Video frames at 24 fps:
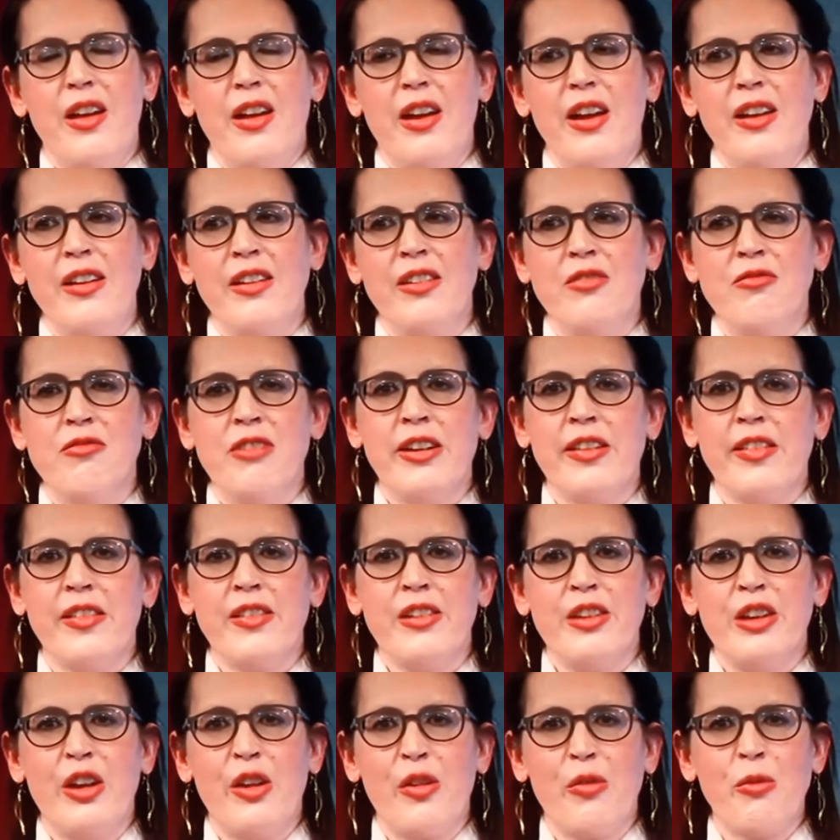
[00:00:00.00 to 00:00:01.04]
And in
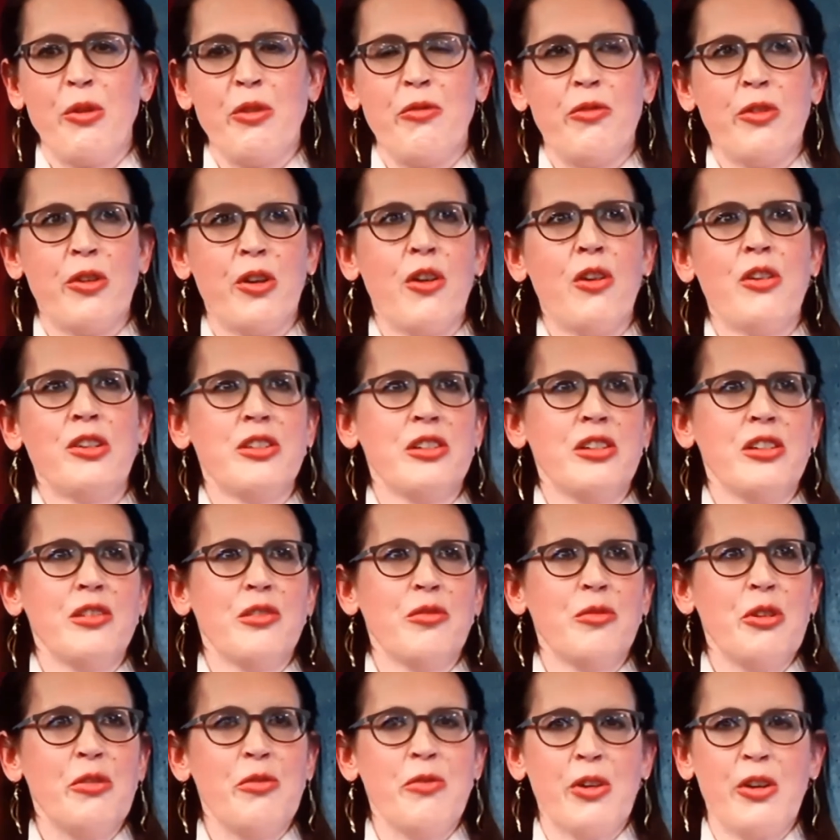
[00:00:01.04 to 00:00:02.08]
recent years, we forgot
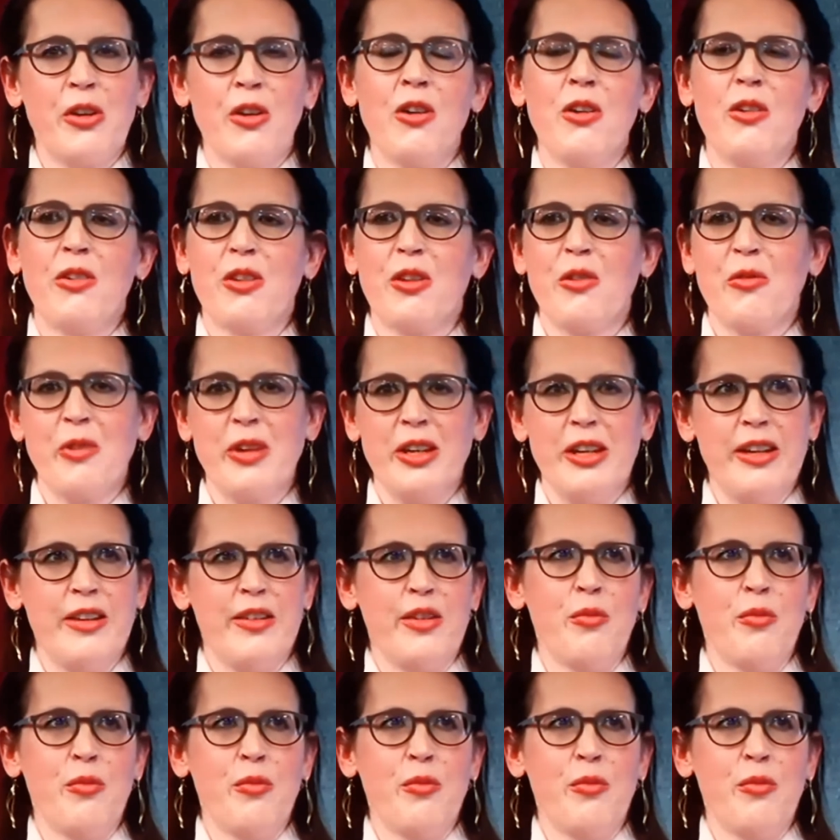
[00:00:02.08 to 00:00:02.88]
that we need